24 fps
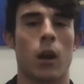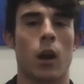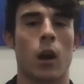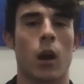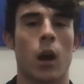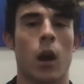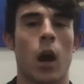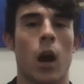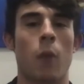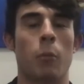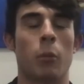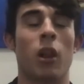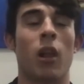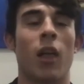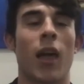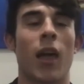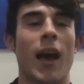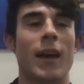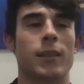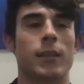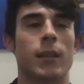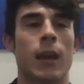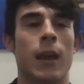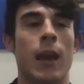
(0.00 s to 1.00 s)
um,
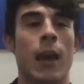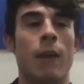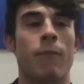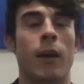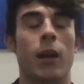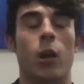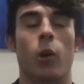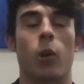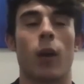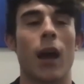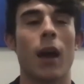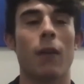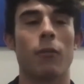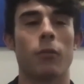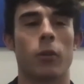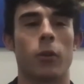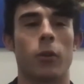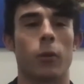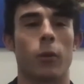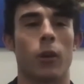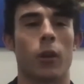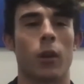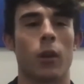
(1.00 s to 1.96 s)
class if I don't have to.